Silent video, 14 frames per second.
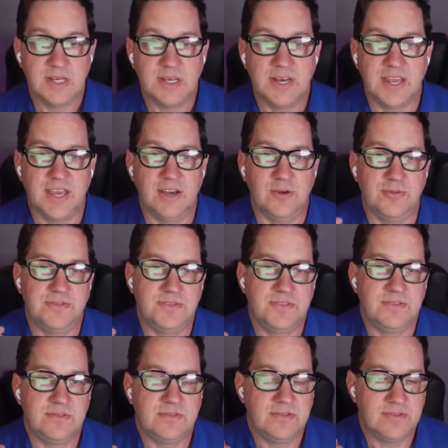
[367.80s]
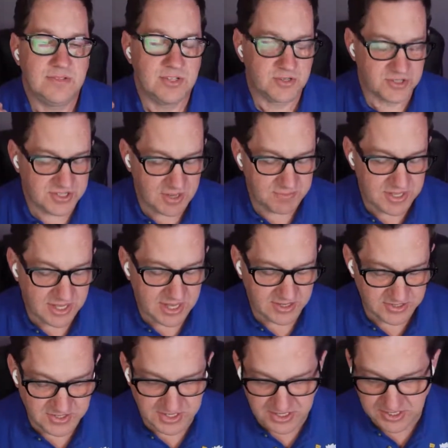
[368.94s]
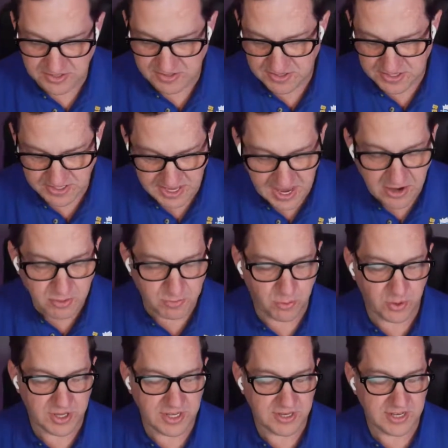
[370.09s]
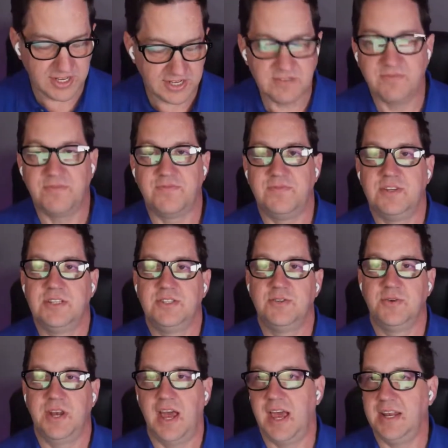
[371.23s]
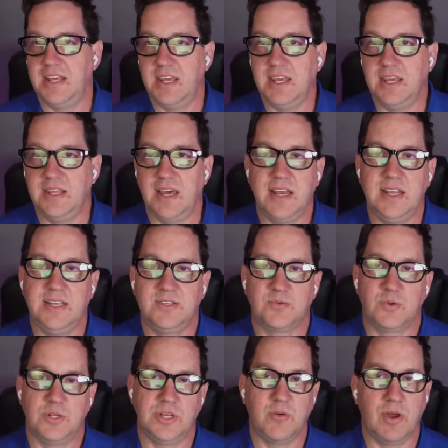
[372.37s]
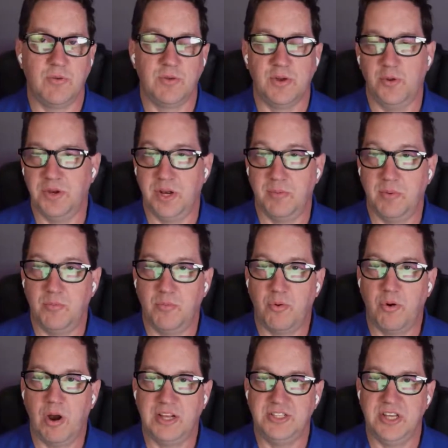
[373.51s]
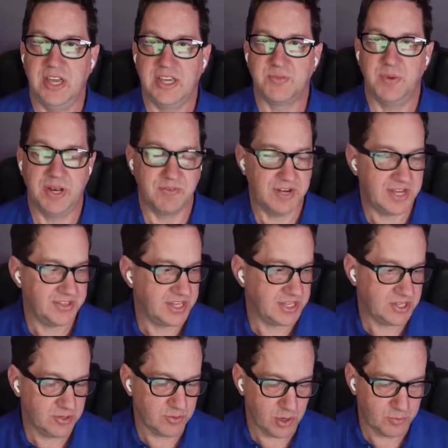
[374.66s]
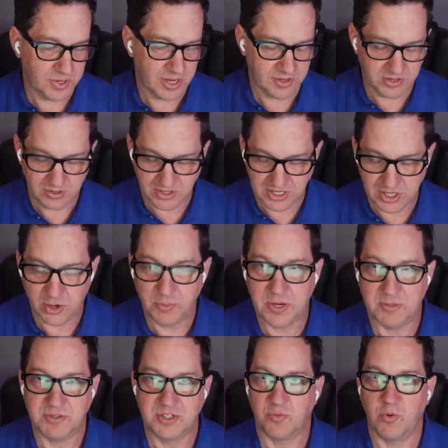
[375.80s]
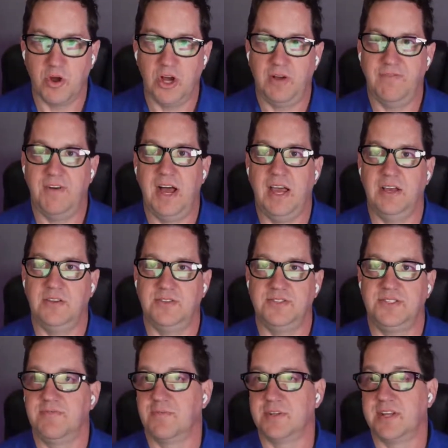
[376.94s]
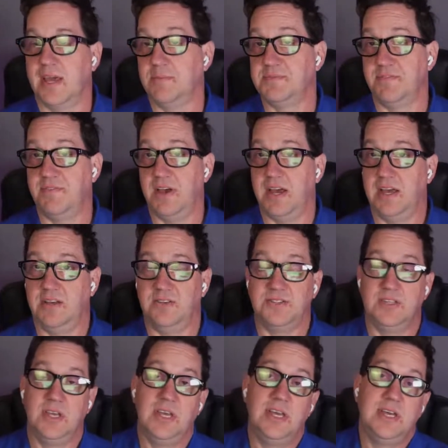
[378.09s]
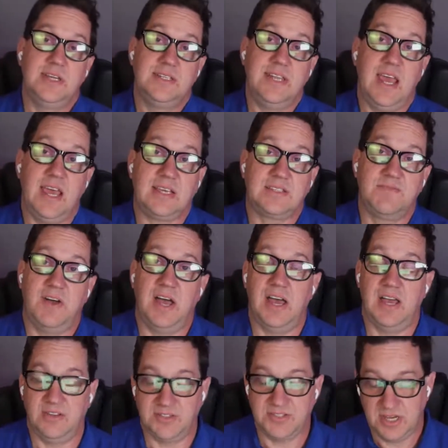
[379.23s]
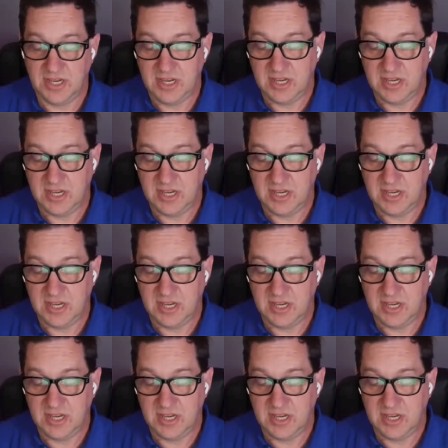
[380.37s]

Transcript: Now, there's something else, that a counterpoint you need to an IDE. The IDE is really great when you're opening up projects, but every now and then you need to open up just raw files, different types of files, text files.